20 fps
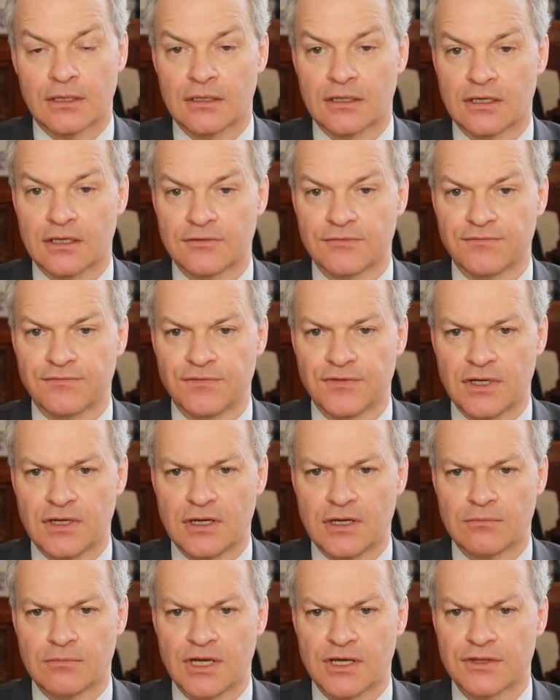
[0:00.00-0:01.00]
Now
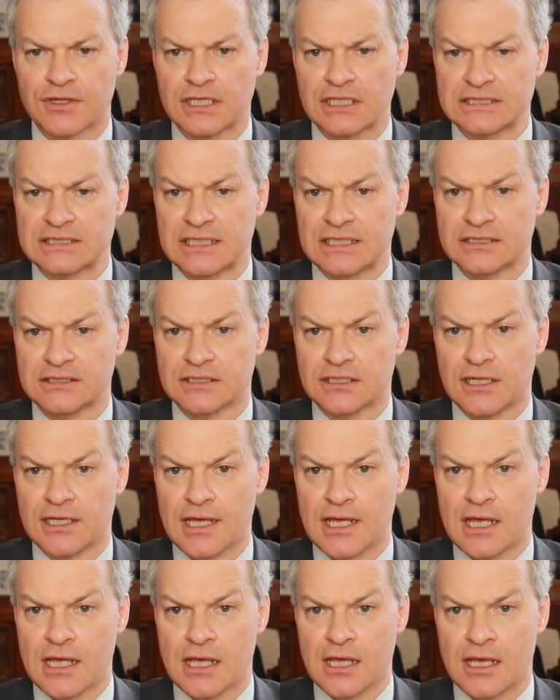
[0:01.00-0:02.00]
farm I think takes an
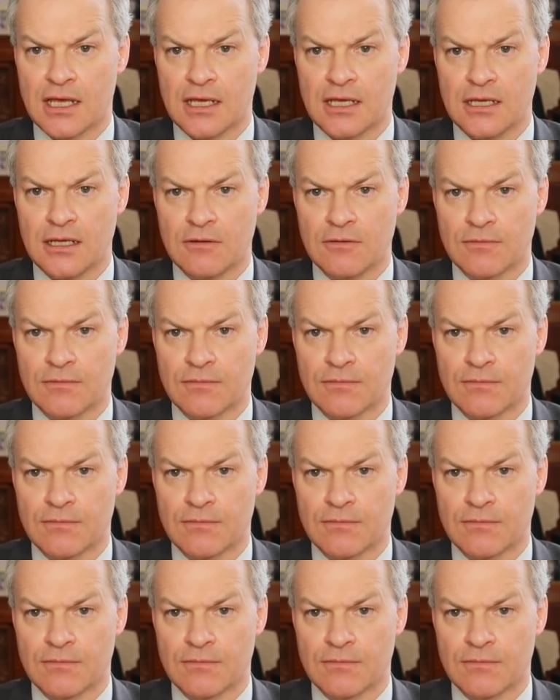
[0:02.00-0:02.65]
A,